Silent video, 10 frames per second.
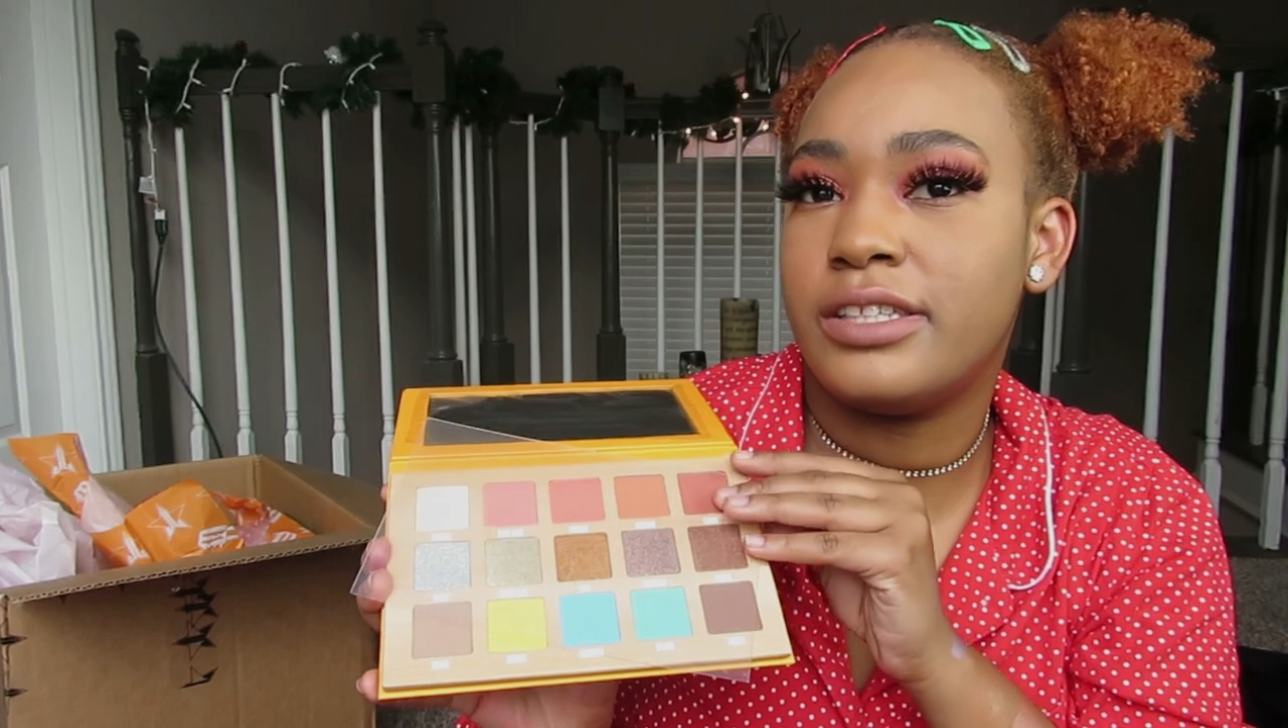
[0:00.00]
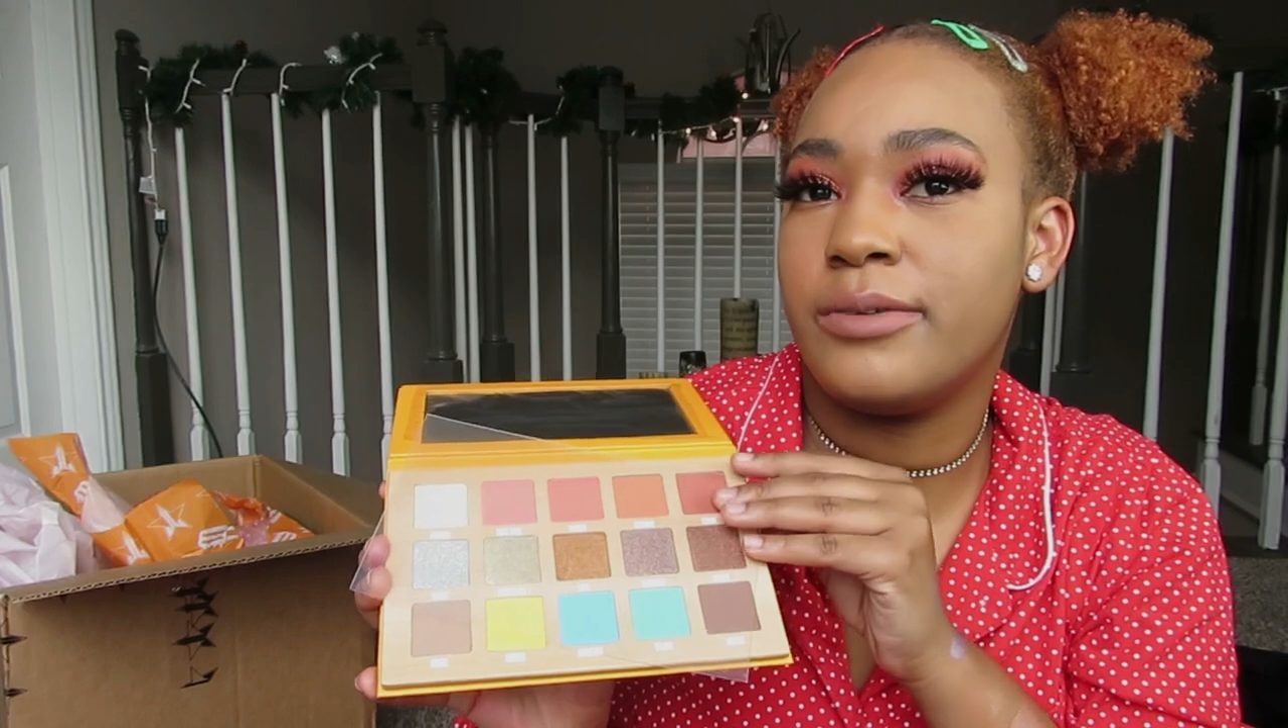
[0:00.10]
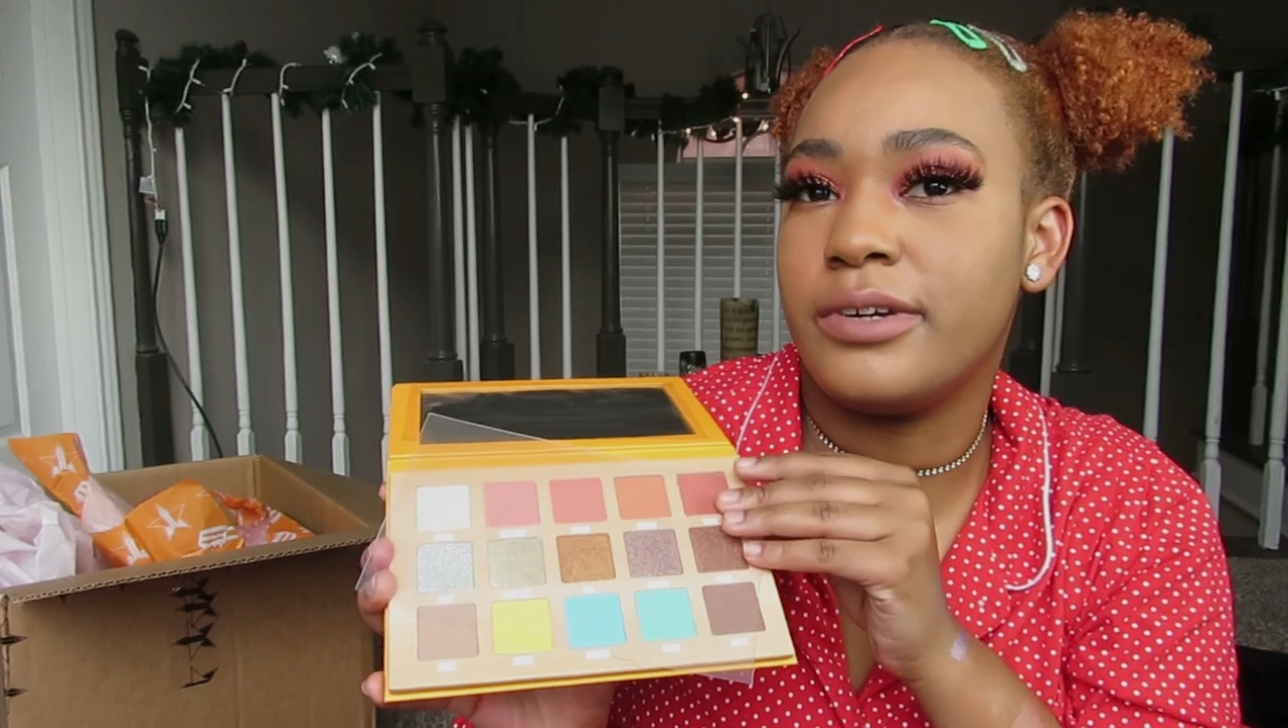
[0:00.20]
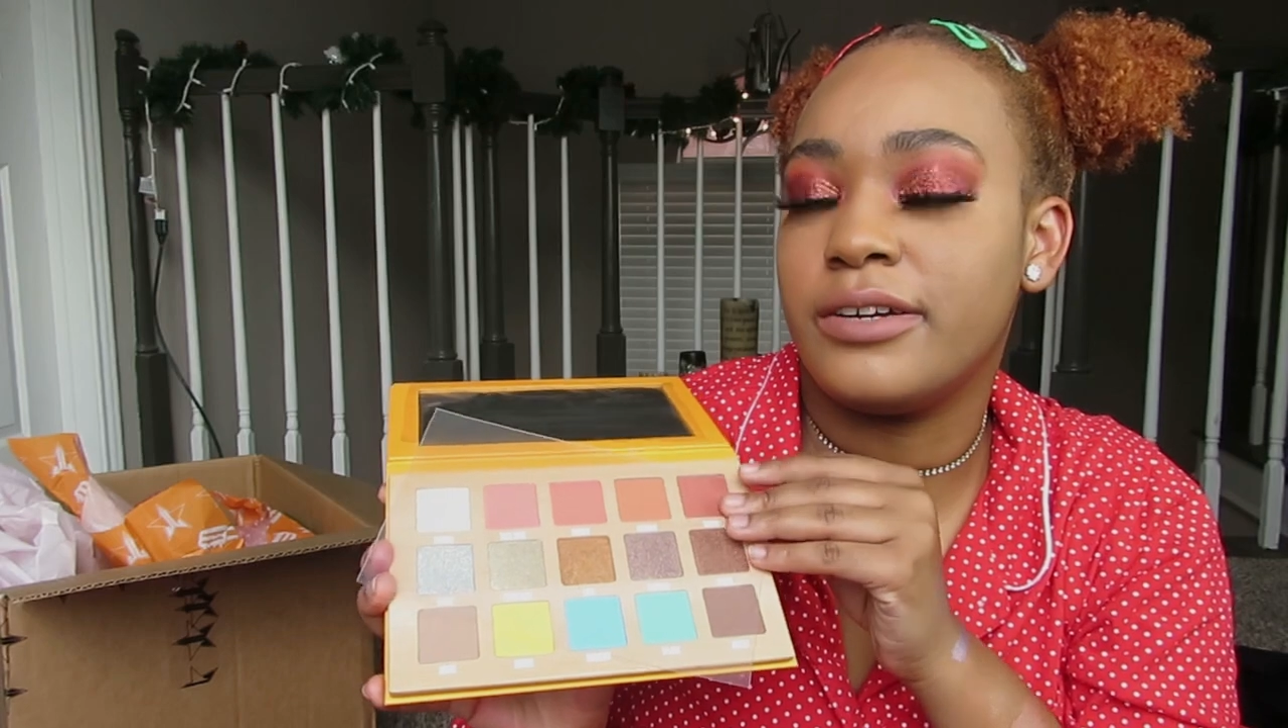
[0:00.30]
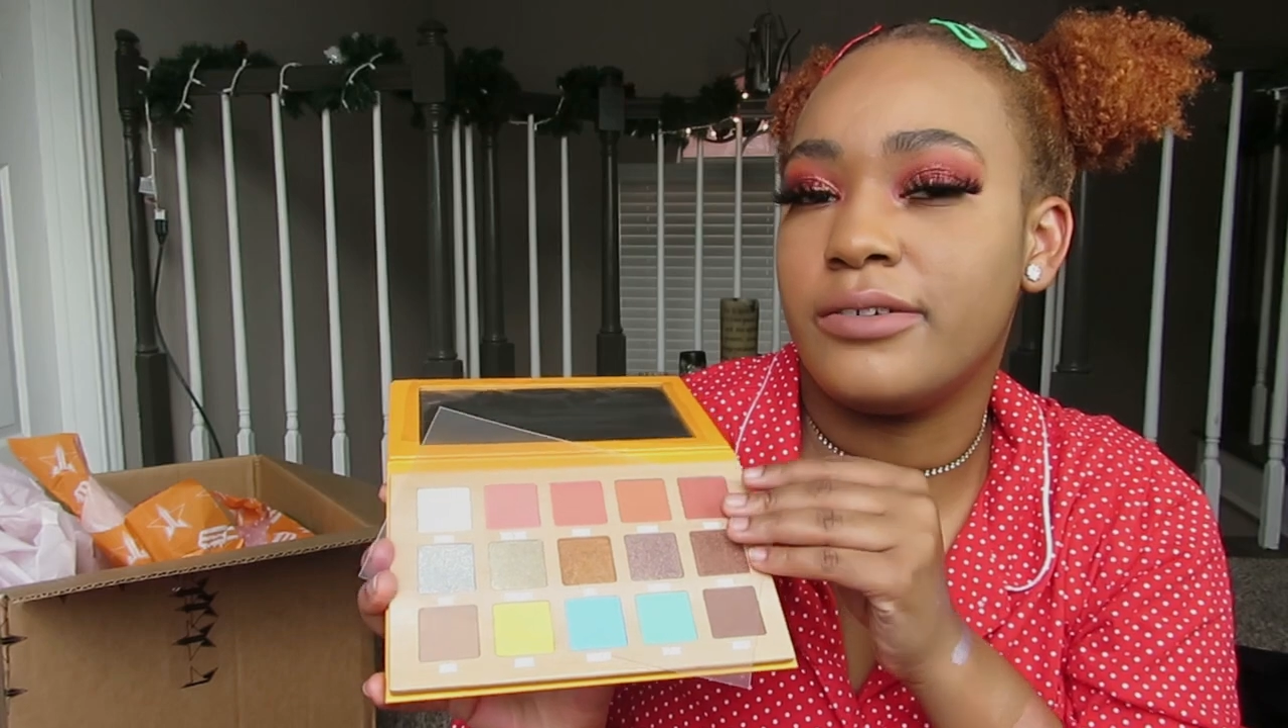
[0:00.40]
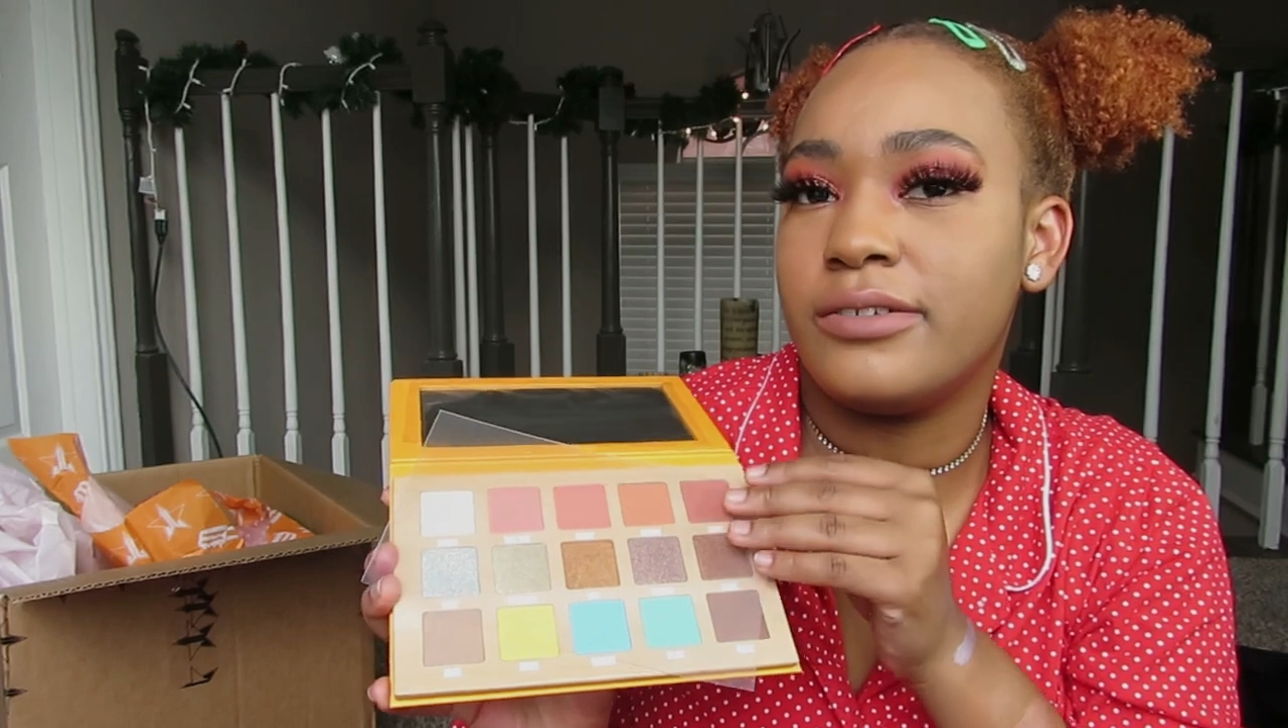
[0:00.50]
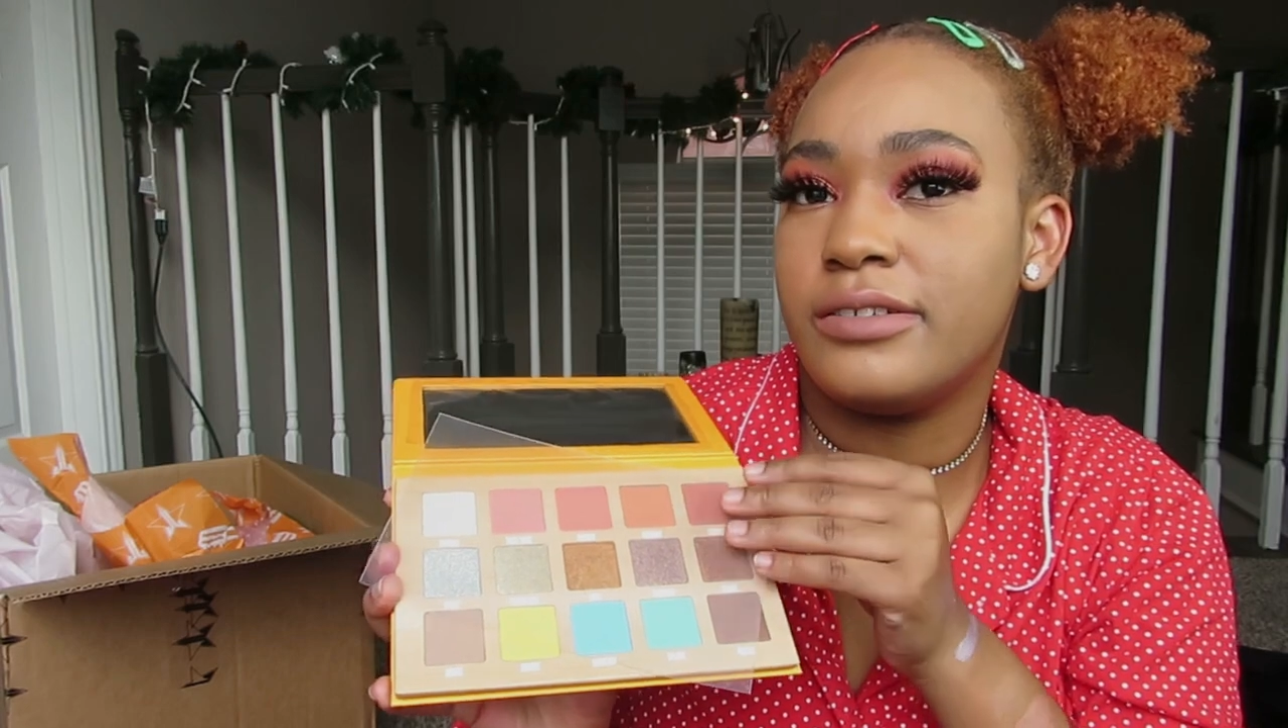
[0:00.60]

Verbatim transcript: There we go.